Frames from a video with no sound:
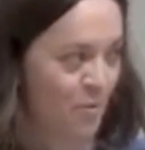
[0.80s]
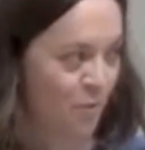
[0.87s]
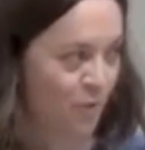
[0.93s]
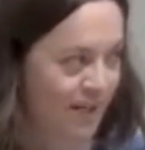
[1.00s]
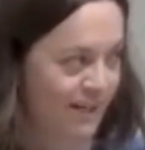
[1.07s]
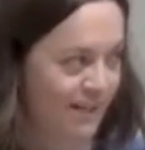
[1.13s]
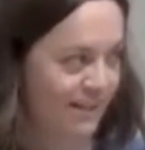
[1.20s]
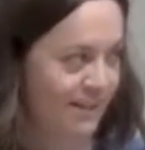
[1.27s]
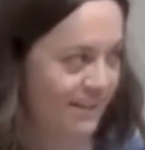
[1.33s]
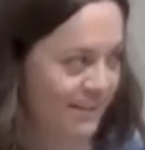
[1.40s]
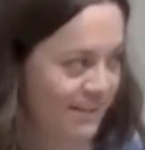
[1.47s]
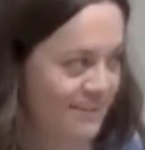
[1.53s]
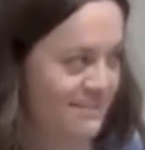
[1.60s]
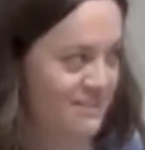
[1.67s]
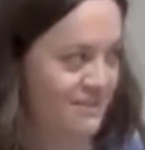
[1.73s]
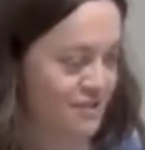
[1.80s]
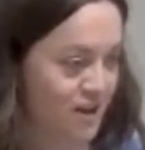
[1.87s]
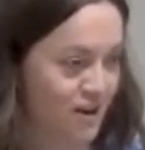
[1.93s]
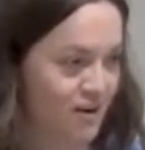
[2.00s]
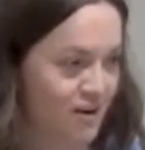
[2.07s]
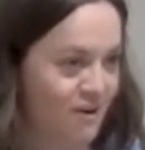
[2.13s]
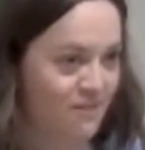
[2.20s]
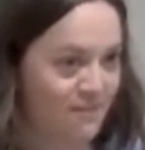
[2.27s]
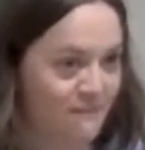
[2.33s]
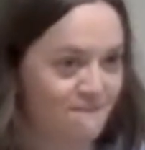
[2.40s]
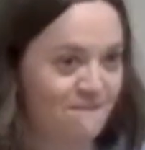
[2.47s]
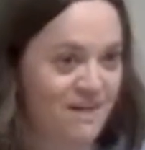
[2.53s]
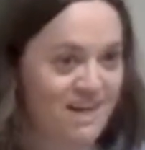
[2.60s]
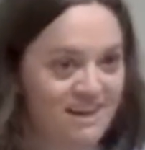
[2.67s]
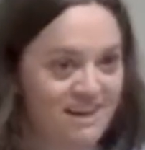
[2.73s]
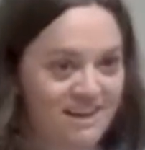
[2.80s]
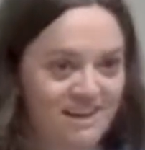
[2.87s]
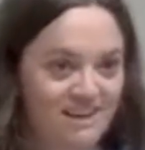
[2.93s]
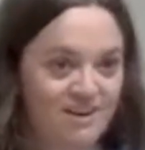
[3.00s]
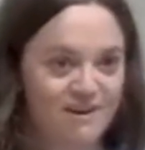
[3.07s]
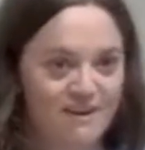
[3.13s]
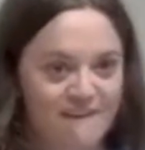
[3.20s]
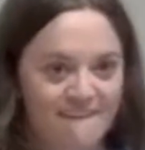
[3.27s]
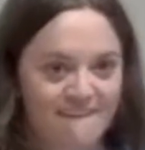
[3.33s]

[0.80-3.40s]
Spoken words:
We didn't start the fire,